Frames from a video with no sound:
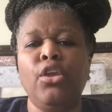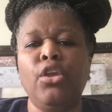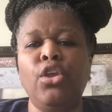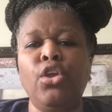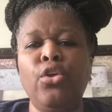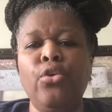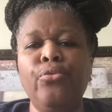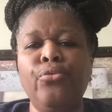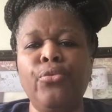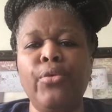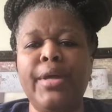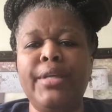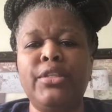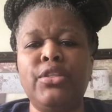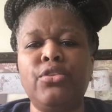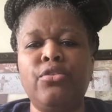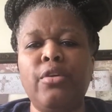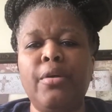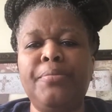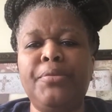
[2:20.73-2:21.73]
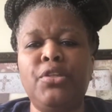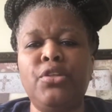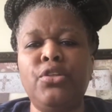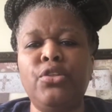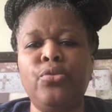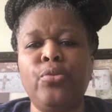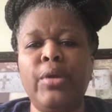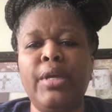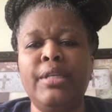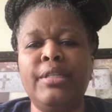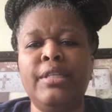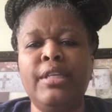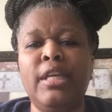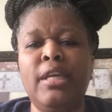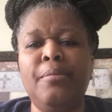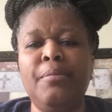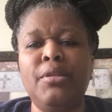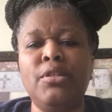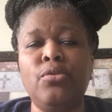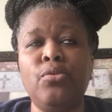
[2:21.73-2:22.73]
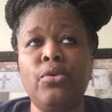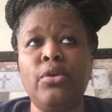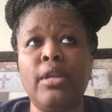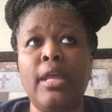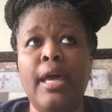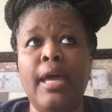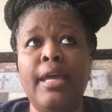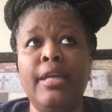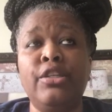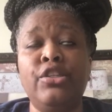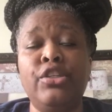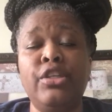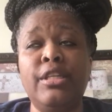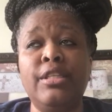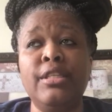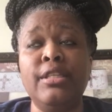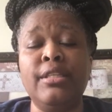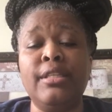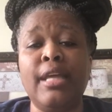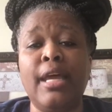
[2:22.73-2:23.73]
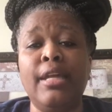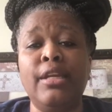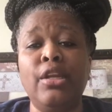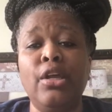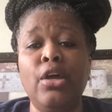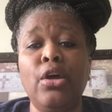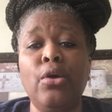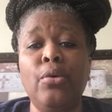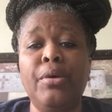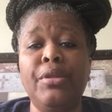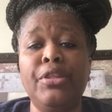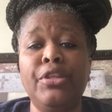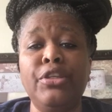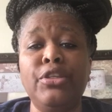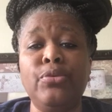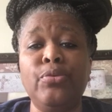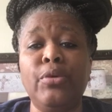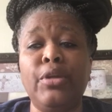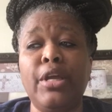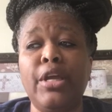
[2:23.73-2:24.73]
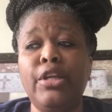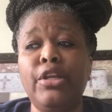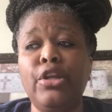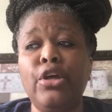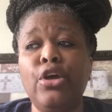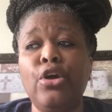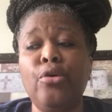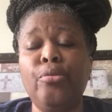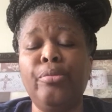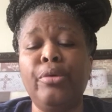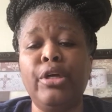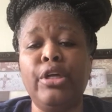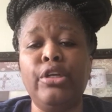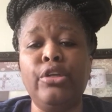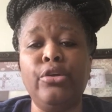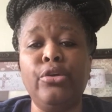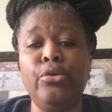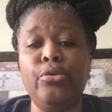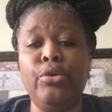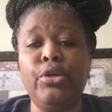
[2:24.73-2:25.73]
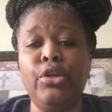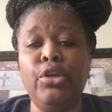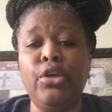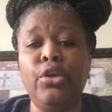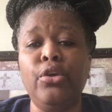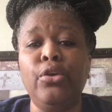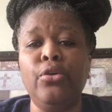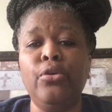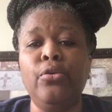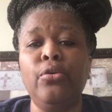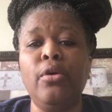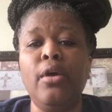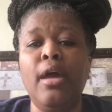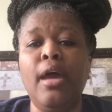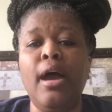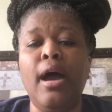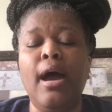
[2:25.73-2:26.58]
You've read scriptures where demons were like, Jesus I know, and this one I know, but who are you?